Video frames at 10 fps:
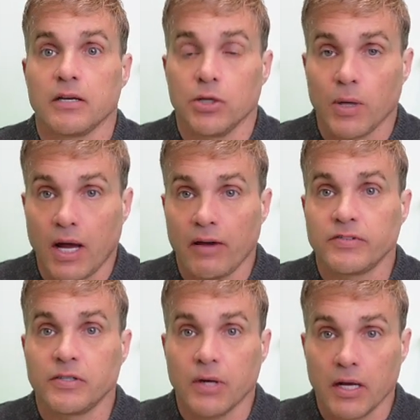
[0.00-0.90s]
You have
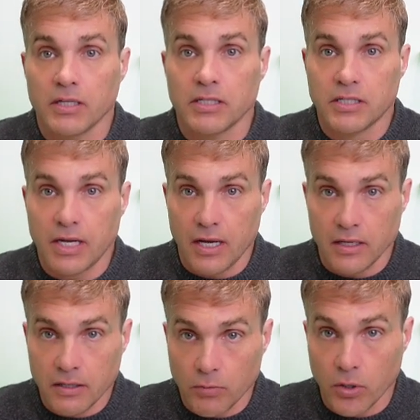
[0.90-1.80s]
to
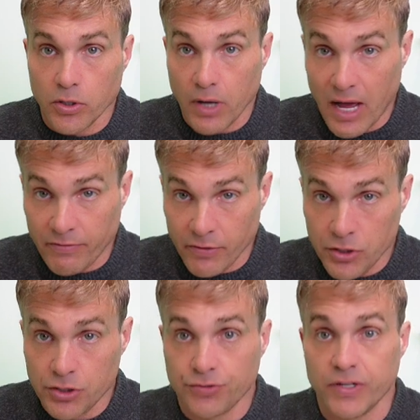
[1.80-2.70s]
understand what your
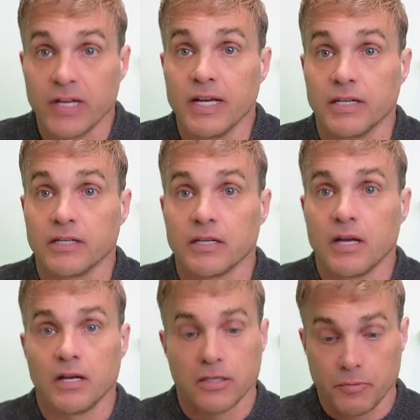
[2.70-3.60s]
adversary is
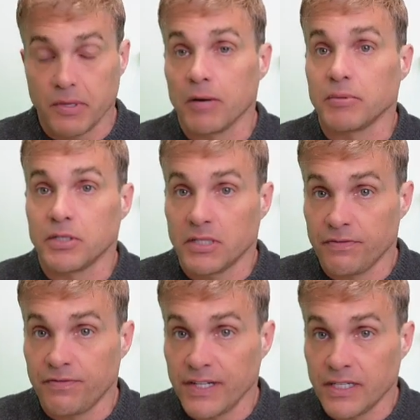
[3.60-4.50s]
to be able to
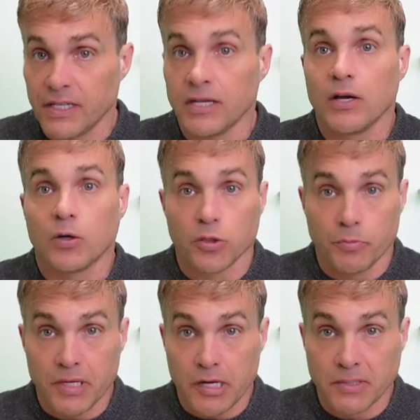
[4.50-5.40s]
defeat it, or to
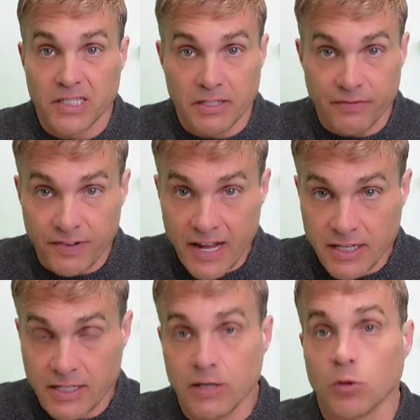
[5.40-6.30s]
be able to
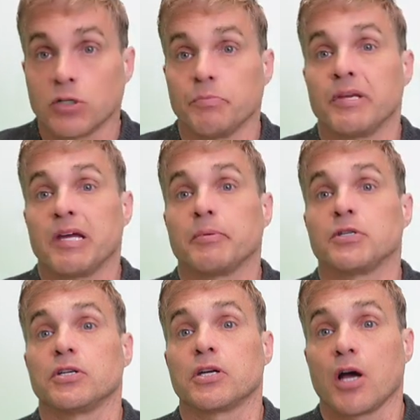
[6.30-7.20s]
deflect it, or to be able
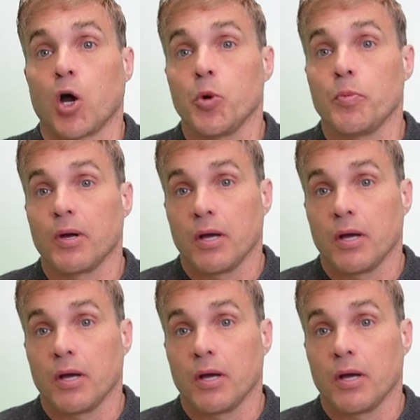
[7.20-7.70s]
to cope